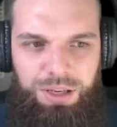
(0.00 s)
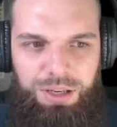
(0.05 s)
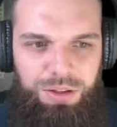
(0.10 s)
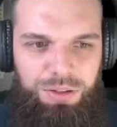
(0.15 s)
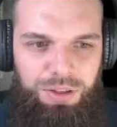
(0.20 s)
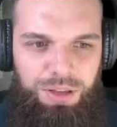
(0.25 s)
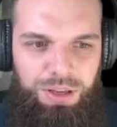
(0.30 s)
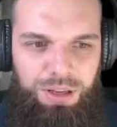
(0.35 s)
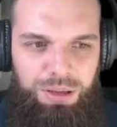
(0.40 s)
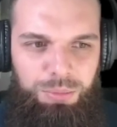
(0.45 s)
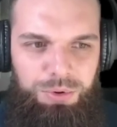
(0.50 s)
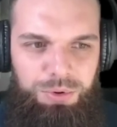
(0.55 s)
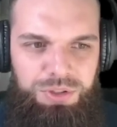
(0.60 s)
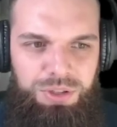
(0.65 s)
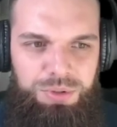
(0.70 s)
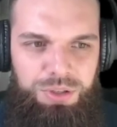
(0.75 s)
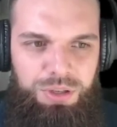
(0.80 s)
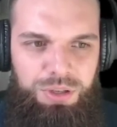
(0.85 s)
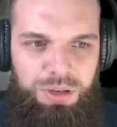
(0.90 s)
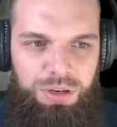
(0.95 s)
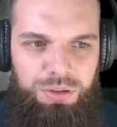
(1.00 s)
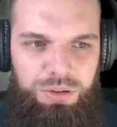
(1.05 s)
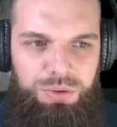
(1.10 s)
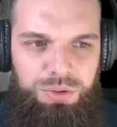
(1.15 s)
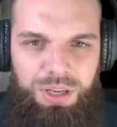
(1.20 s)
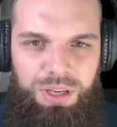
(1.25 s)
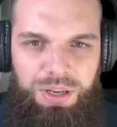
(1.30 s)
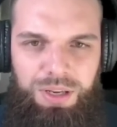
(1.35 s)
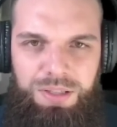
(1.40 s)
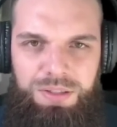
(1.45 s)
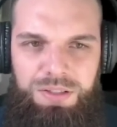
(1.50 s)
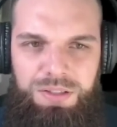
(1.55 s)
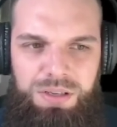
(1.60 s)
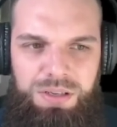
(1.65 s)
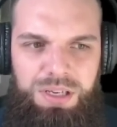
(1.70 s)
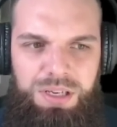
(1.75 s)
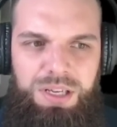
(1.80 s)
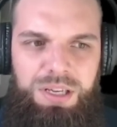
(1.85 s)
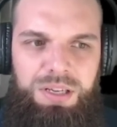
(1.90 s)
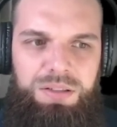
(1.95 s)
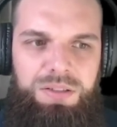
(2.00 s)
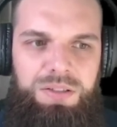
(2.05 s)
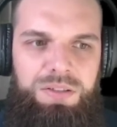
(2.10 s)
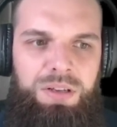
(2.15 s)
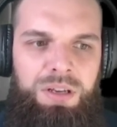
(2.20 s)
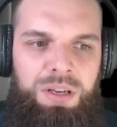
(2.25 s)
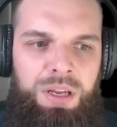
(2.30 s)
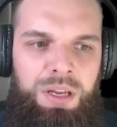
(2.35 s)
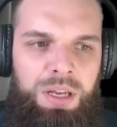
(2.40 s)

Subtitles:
You think Muslims are going to do something to your kids?